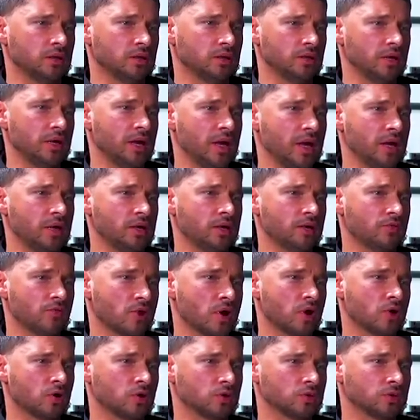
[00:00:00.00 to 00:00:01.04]
Lee Haney,
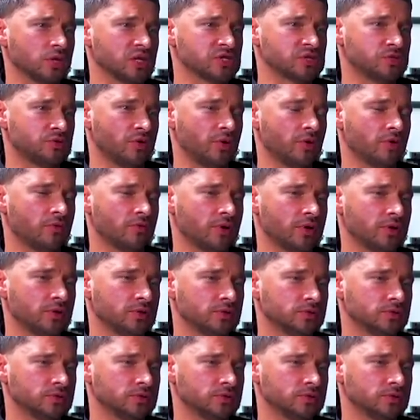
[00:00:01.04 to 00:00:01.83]
Arnold. That's three already.